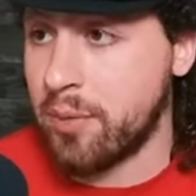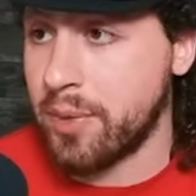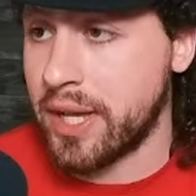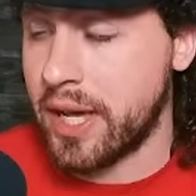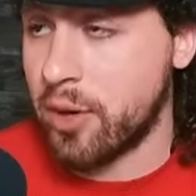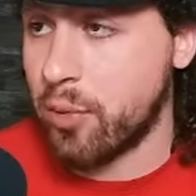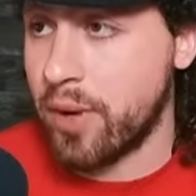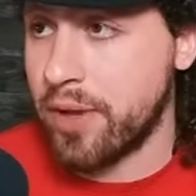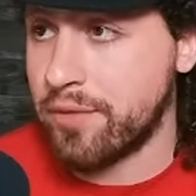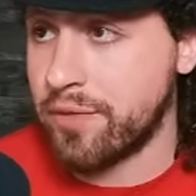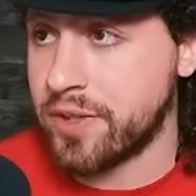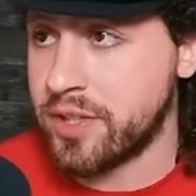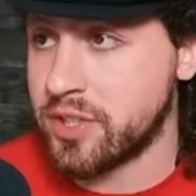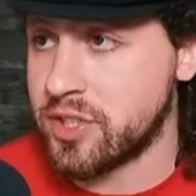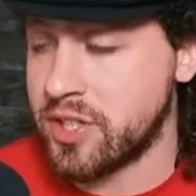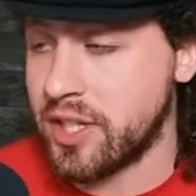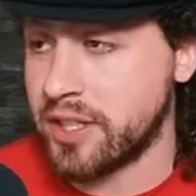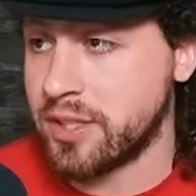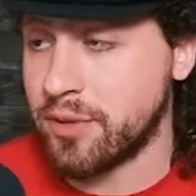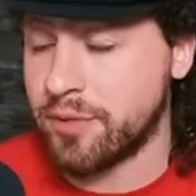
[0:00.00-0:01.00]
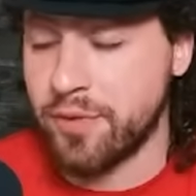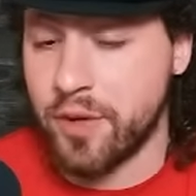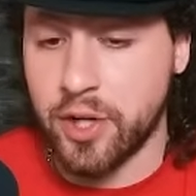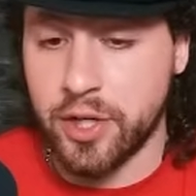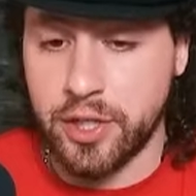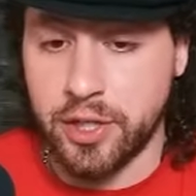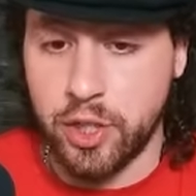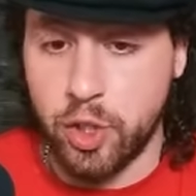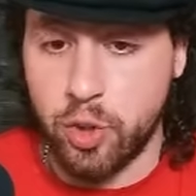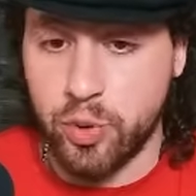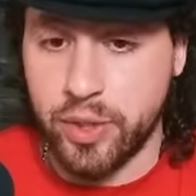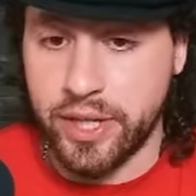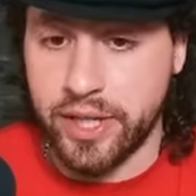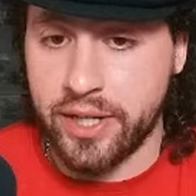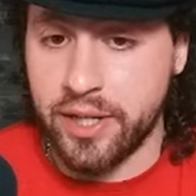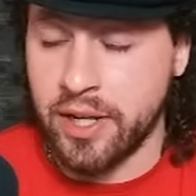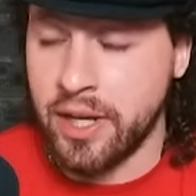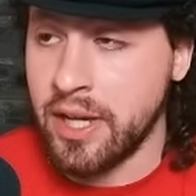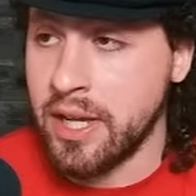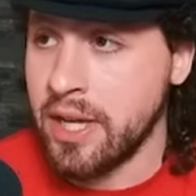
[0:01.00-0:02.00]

We got to wait for this thing to fucking load in.